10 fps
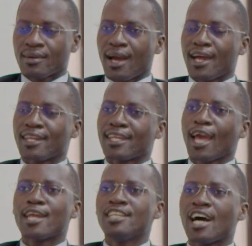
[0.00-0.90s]
and they
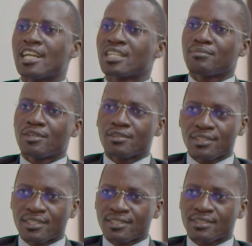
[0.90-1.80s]
add the
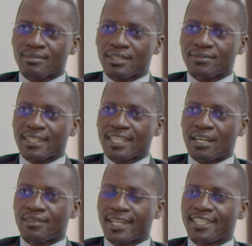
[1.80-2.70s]
antibiotics. You may find they
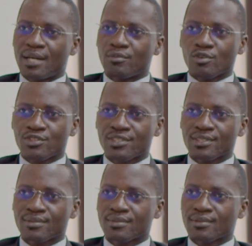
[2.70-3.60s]
have added
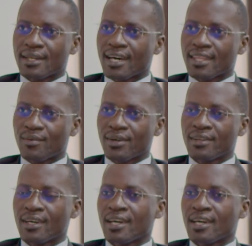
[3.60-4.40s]
amoxicillin or another one.